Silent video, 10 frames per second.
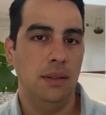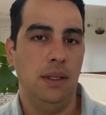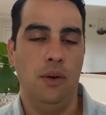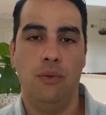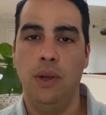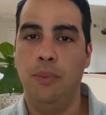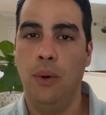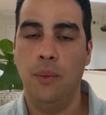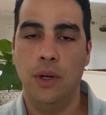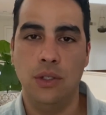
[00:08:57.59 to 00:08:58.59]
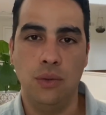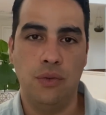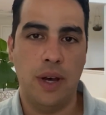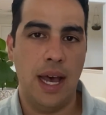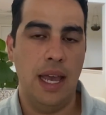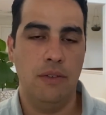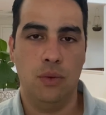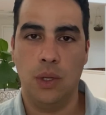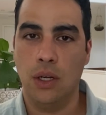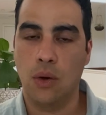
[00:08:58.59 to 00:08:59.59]
You know, three point one two five,
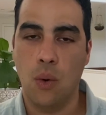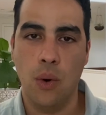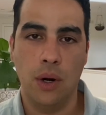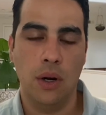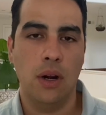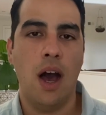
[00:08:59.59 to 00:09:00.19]
three and a quarter,